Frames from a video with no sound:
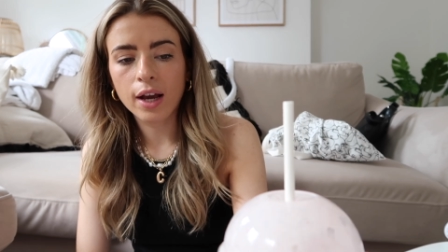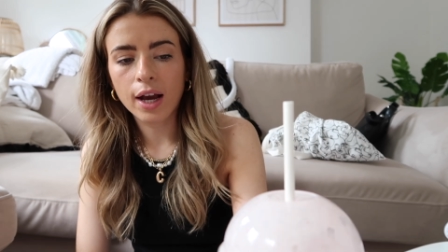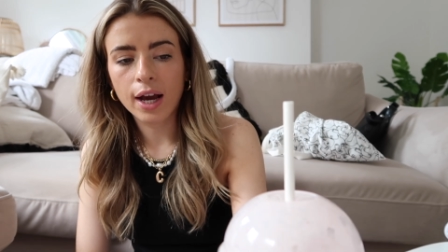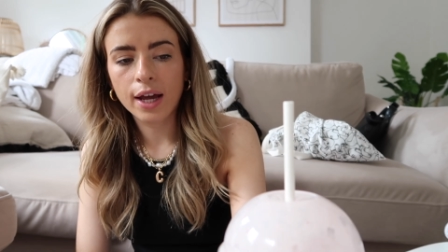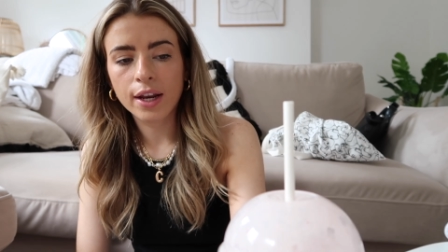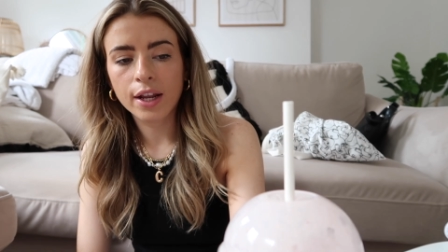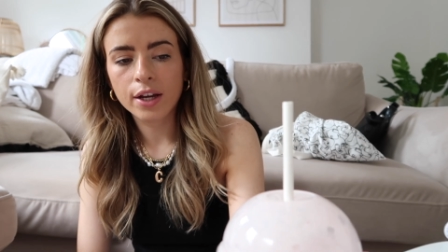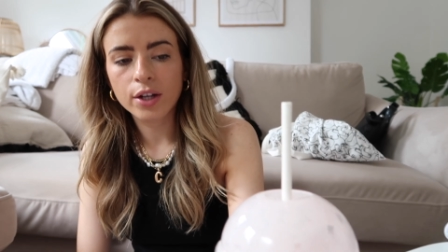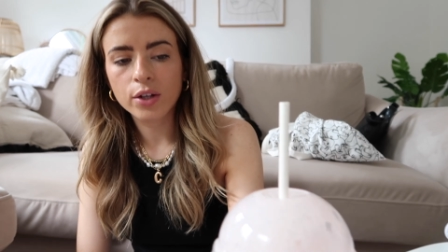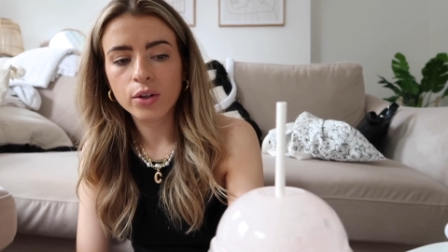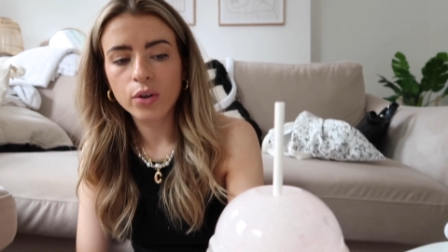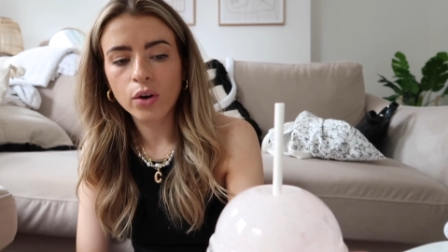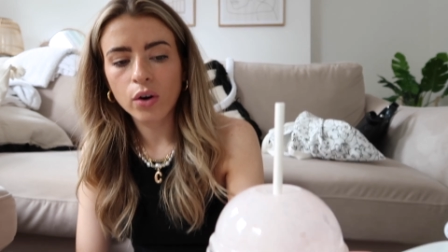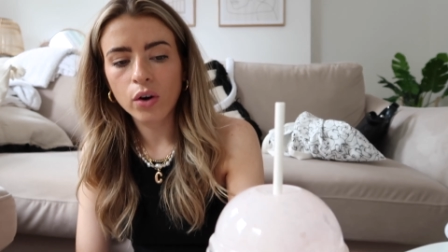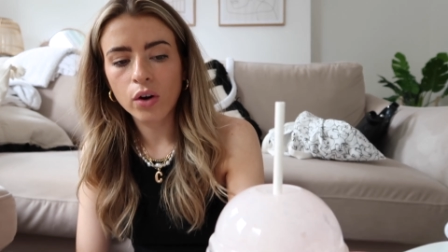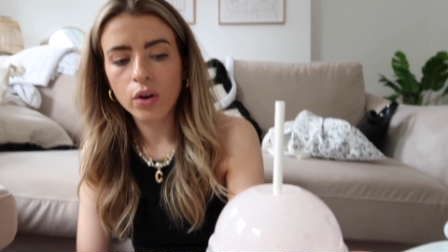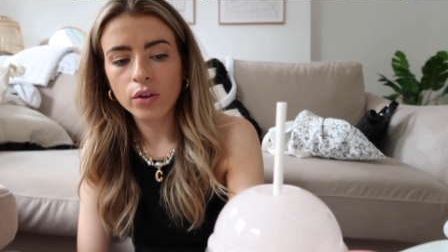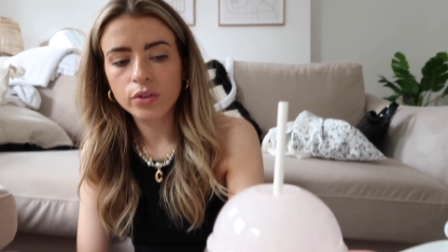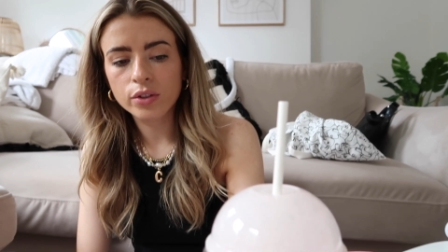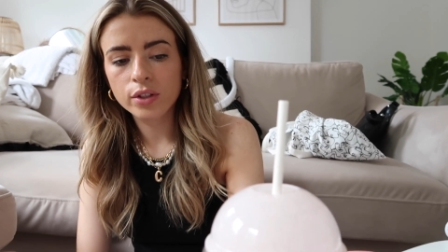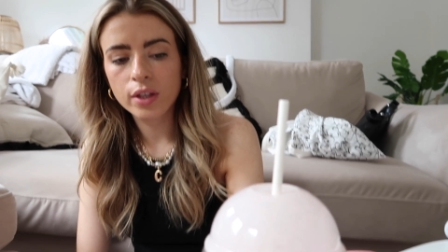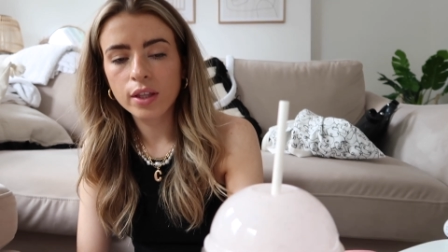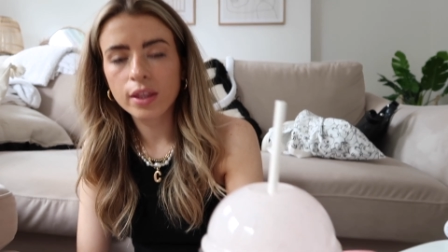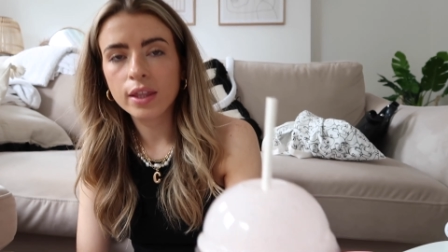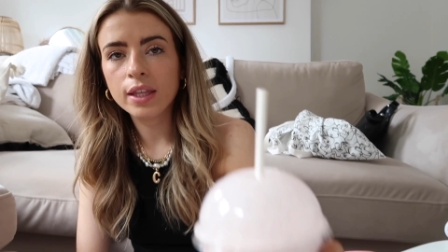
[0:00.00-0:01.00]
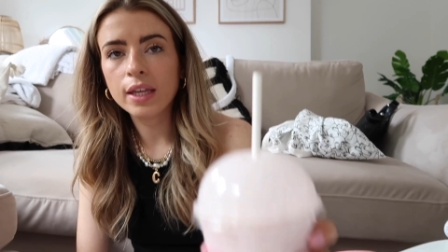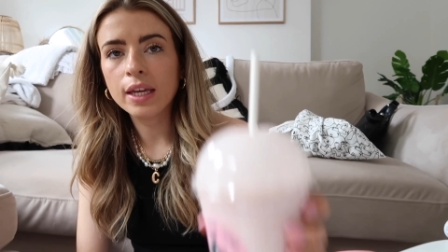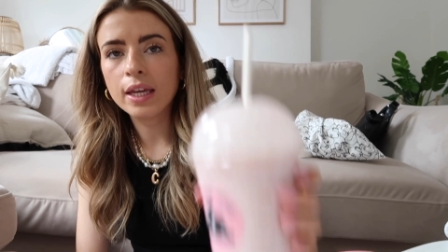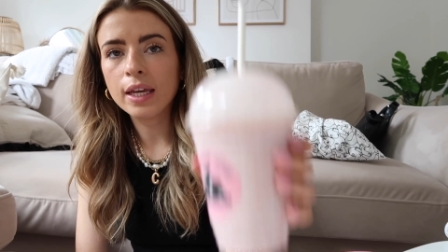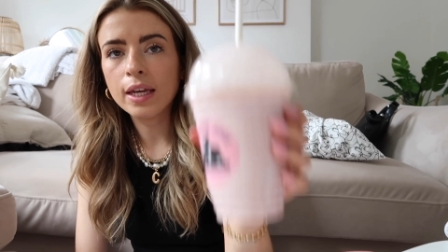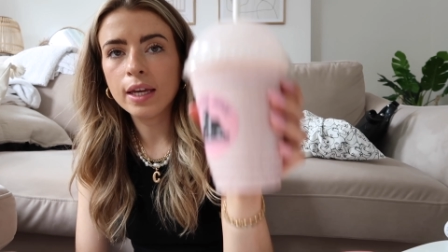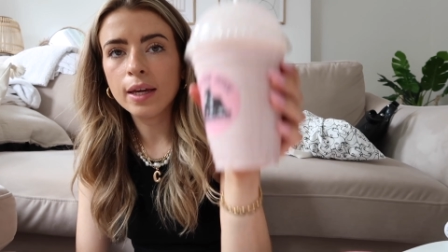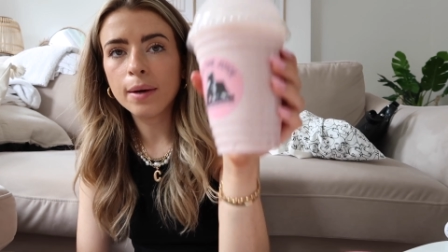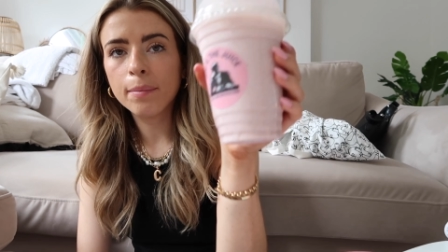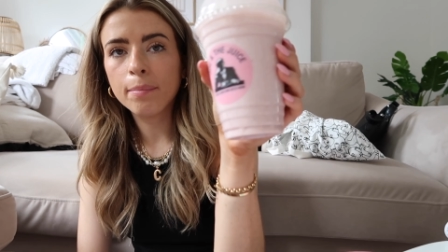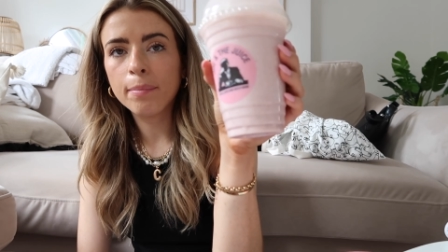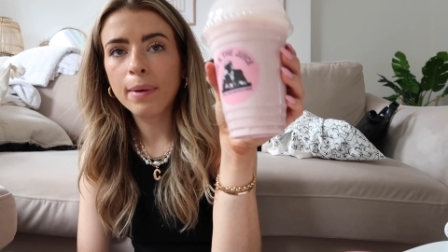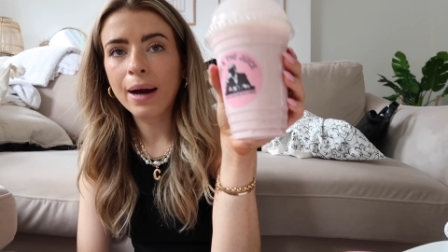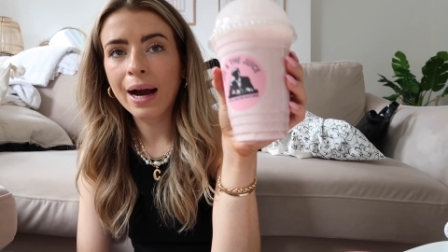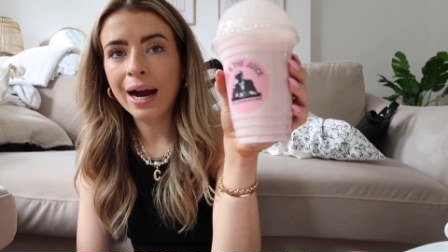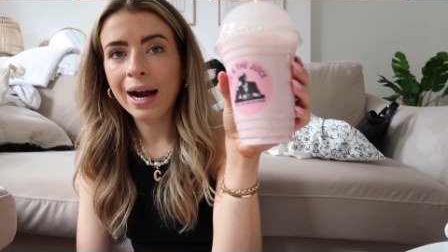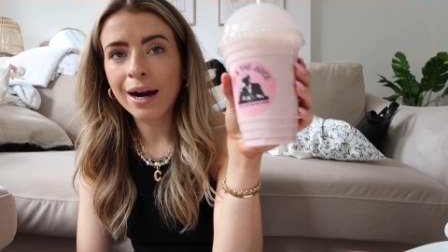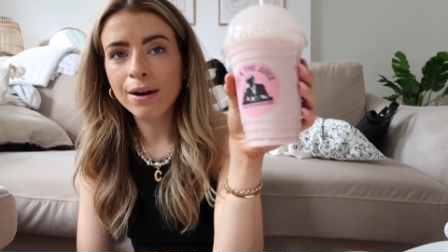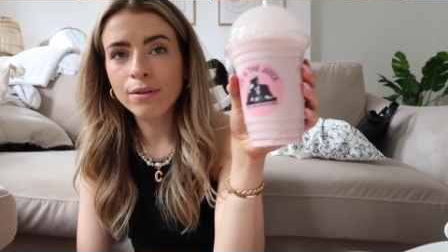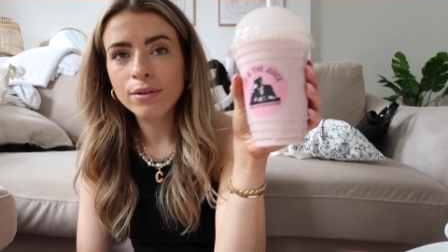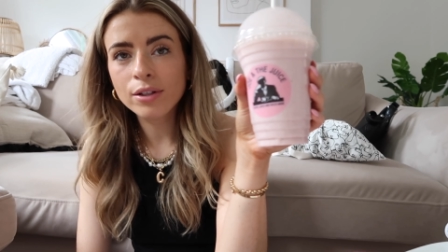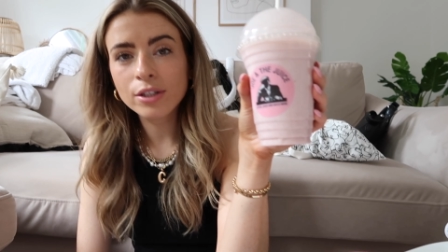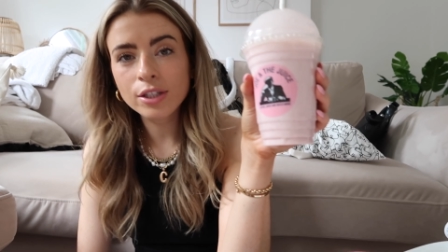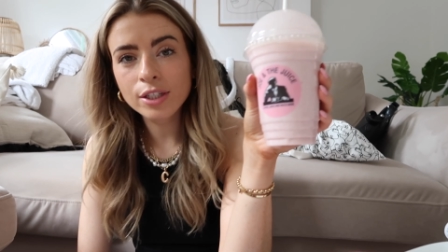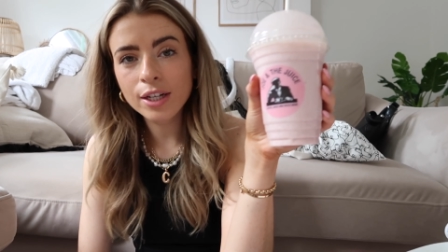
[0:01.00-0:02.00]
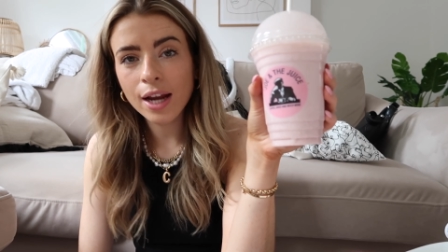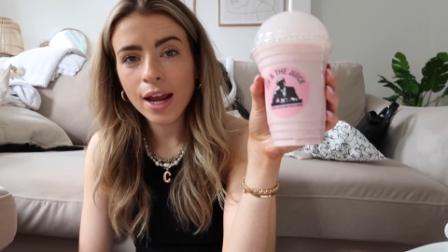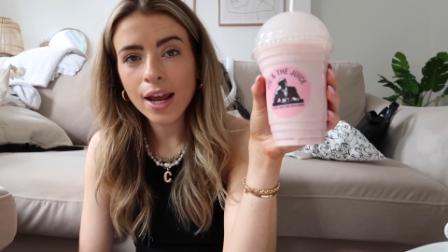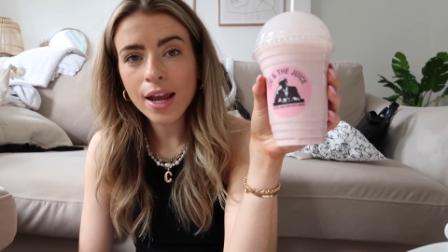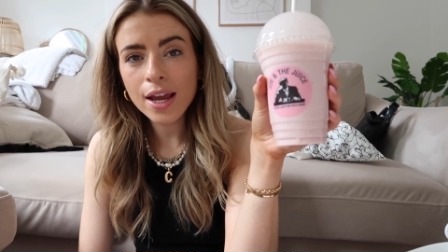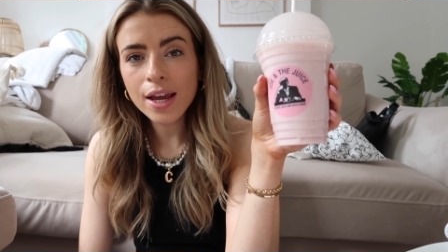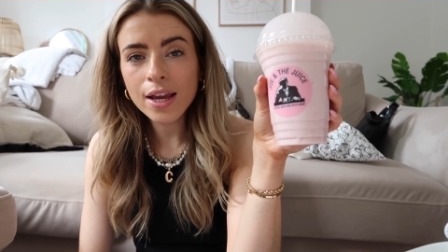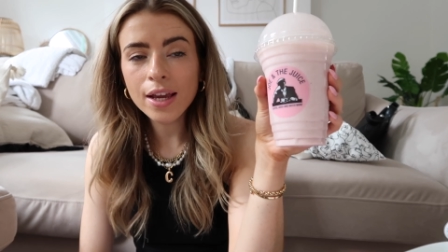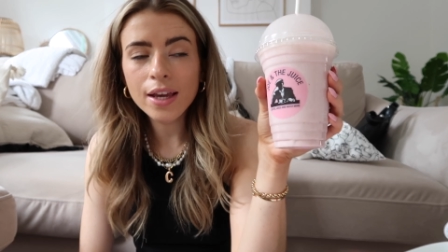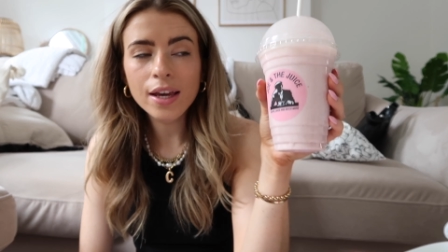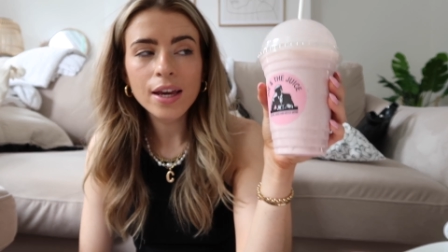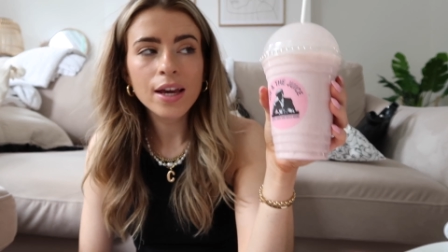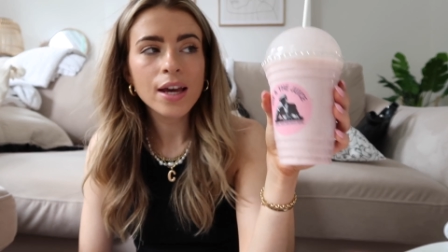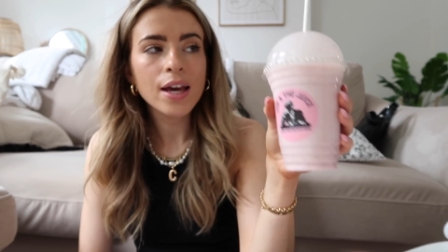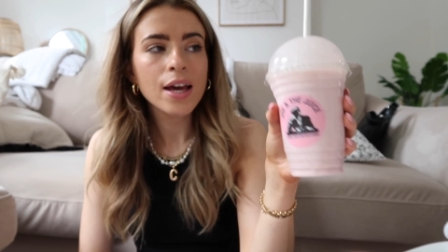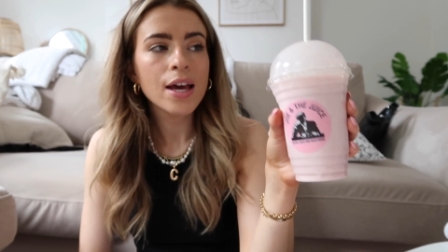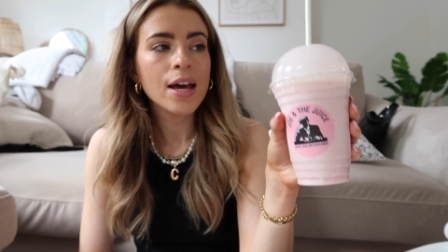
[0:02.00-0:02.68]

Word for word: and I got the power shake.